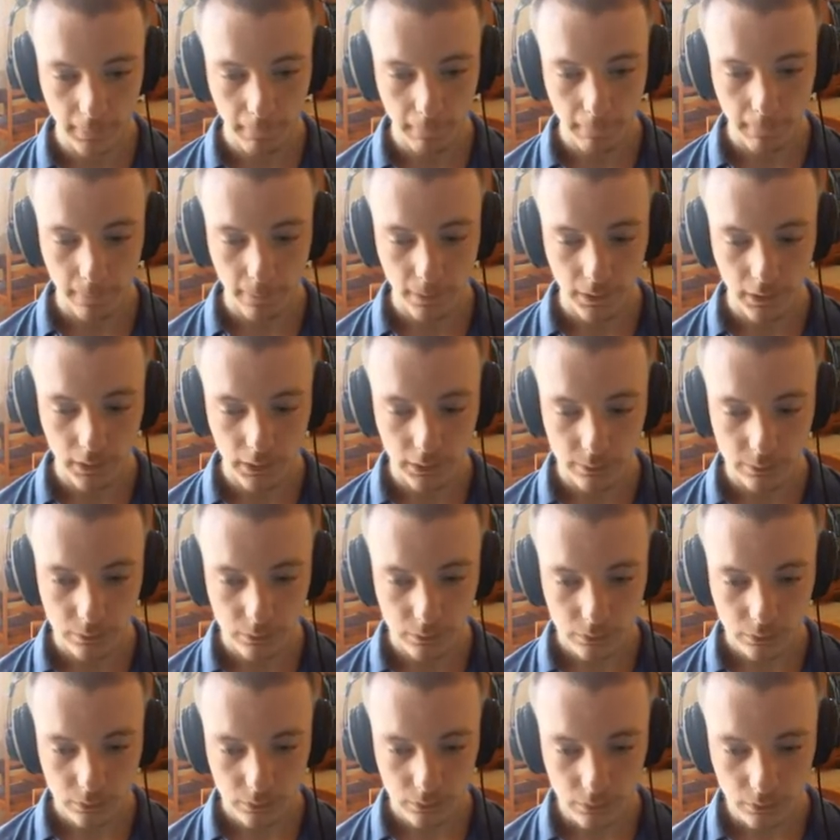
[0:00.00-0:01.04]

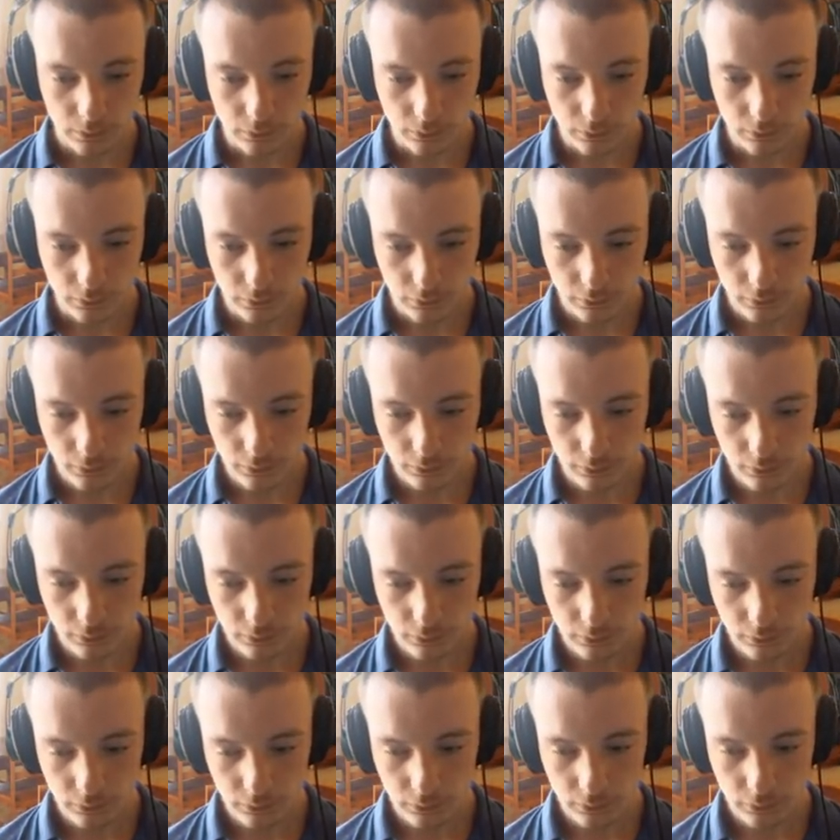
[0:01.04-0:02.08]

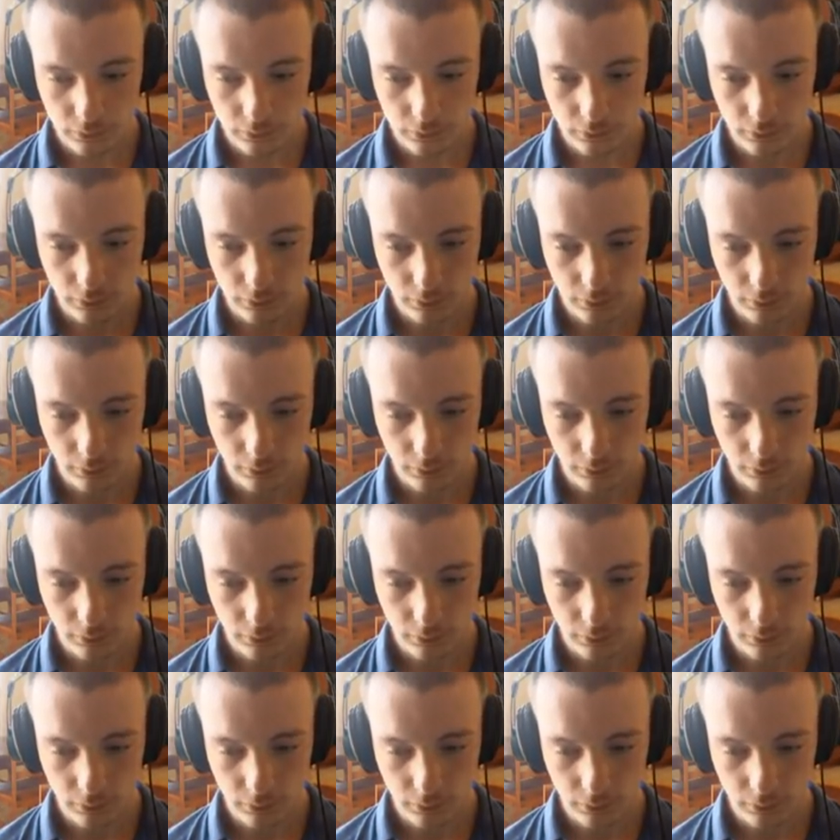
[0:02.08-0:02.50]
(no one is talking)